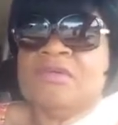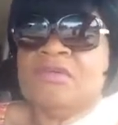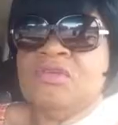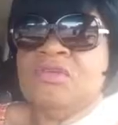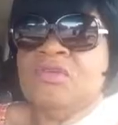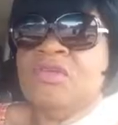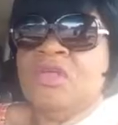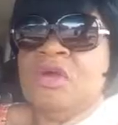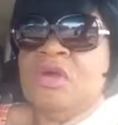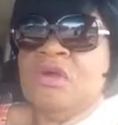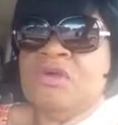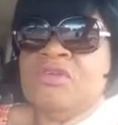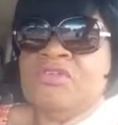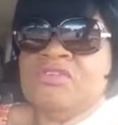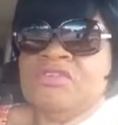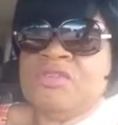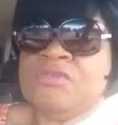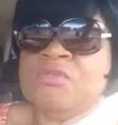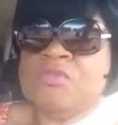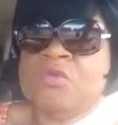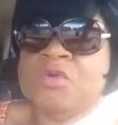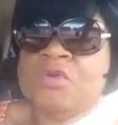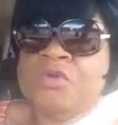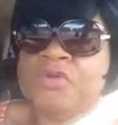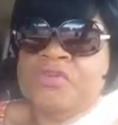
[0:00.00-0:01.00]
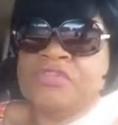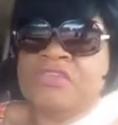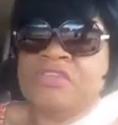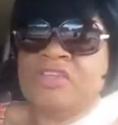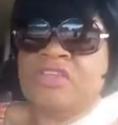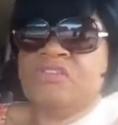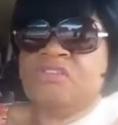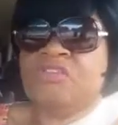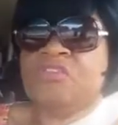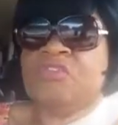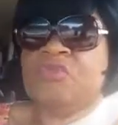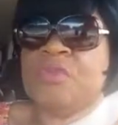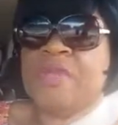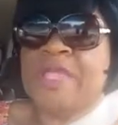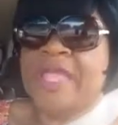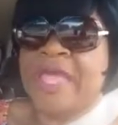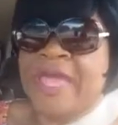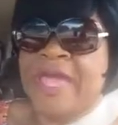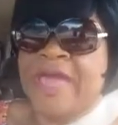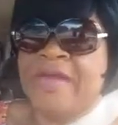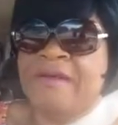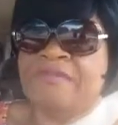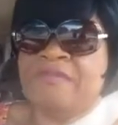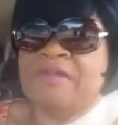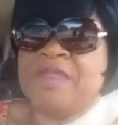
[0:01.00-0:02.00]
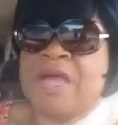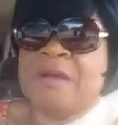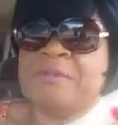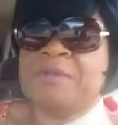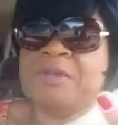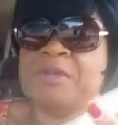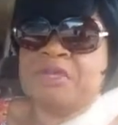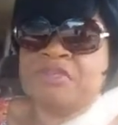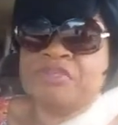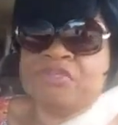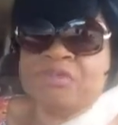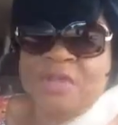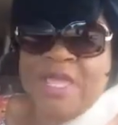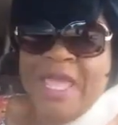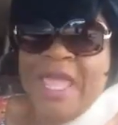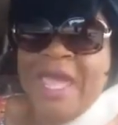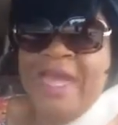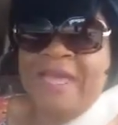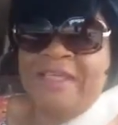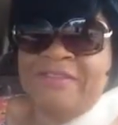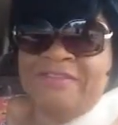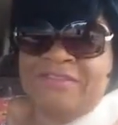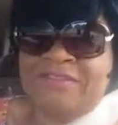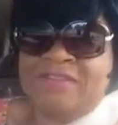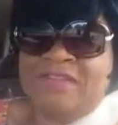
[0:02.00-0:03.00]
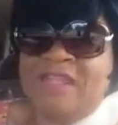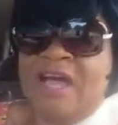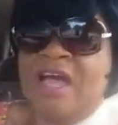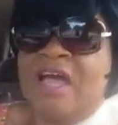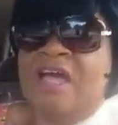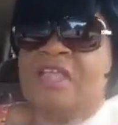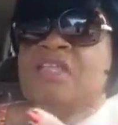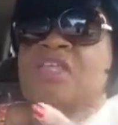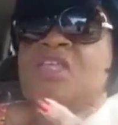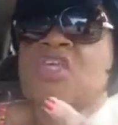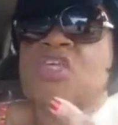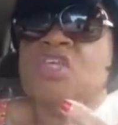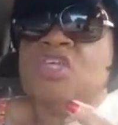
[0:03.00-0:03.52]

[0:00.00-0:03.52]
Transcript: you know, because the word tells us we have not because we ask not.